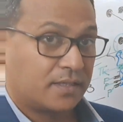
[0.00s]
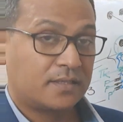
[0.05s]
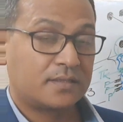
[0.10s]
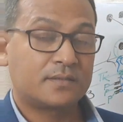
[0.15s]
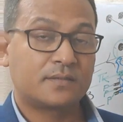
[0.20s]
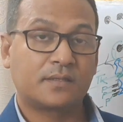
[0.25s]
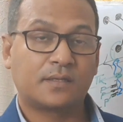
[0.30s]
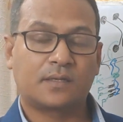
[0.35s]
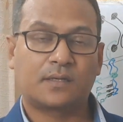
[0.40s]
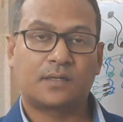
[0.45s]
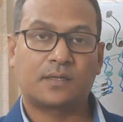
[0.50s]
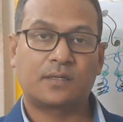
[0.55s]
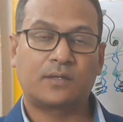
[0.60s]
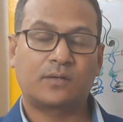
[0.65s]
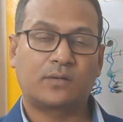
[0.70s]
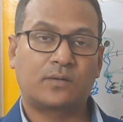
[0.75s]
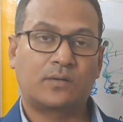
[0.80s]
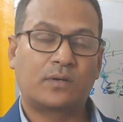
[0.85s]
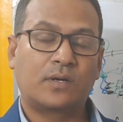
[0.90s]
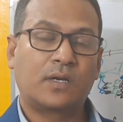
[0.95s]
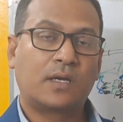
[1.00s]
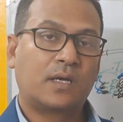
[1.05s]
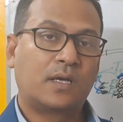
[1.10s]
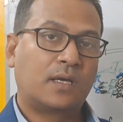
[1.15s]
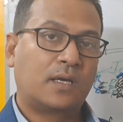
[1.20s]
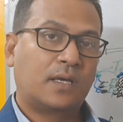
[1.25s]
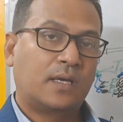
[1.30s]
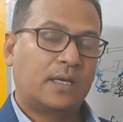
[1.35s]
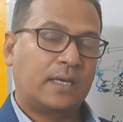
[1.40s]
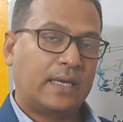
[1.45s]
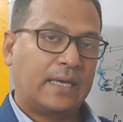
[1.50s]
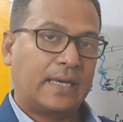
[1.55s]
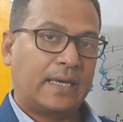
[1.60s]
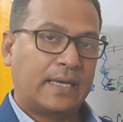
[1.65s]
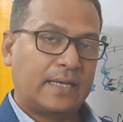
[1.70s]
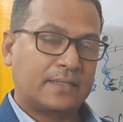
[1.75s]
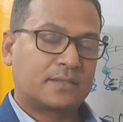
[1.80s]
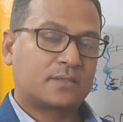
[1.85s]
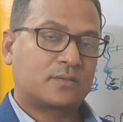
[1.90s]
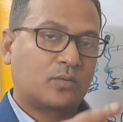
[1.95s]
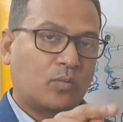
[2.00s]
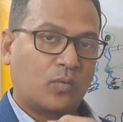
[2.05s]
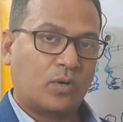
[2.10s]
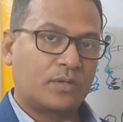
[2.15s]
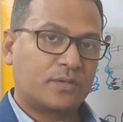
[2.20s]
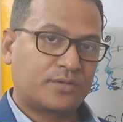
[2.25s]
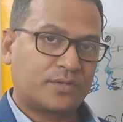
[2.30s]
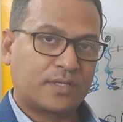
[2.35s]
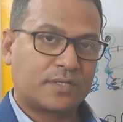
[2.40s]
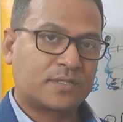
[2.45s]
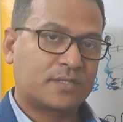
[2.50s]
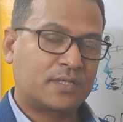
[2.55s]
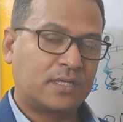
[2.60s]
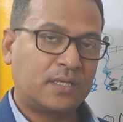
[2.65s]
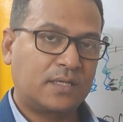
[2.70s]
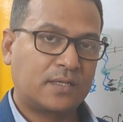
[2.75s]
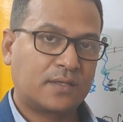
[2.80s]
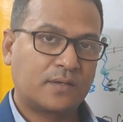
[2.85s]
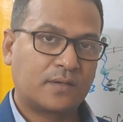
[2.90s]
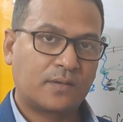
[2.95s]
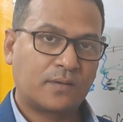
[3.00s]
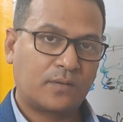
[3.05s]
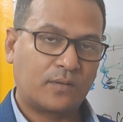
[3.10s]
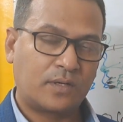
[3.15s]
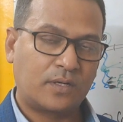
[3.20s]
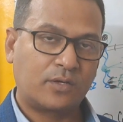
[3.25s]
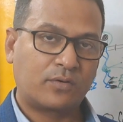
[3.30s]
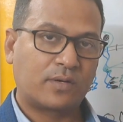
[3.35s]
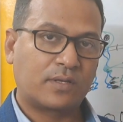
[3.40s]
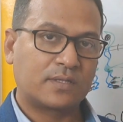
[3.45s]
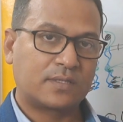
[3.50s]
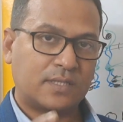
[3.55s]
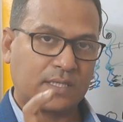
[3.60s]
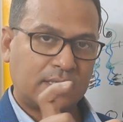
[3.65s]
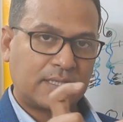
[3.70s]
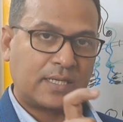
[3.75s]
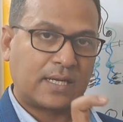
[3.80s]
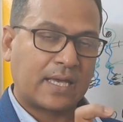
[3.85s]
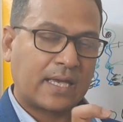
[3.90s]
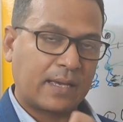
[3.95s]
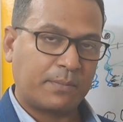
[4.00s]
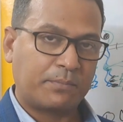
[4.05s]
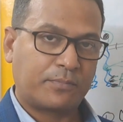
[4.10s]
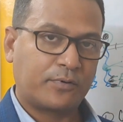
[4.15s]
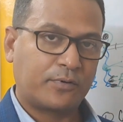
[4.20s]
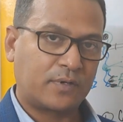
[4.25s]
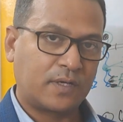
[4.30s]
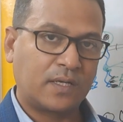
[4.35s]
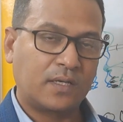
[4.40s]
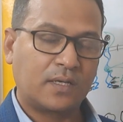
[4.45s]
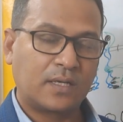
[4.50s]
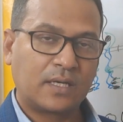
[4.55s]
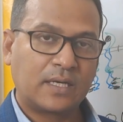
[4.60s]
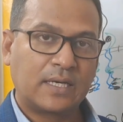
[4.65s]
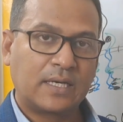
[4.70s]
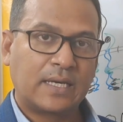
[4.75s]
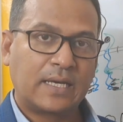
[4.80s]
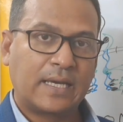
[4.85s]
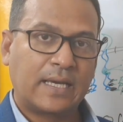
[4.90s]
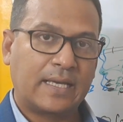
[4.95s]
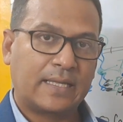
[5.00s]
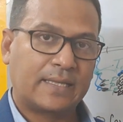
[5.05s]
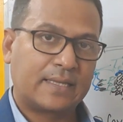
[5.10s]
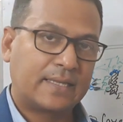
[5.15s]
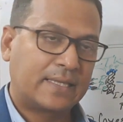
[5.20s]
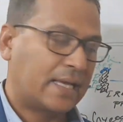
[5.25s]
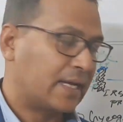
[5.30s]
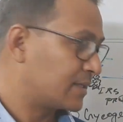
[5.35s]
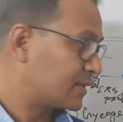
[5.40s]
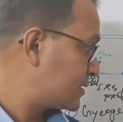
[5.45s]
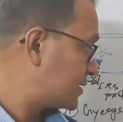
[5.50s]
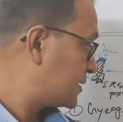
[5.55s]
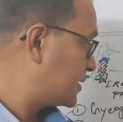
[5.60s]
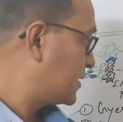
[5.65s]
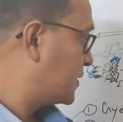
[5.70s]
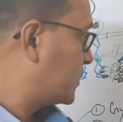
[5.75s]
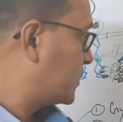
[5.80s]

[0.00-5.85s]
is your AS160, or you can say the gap protein, and that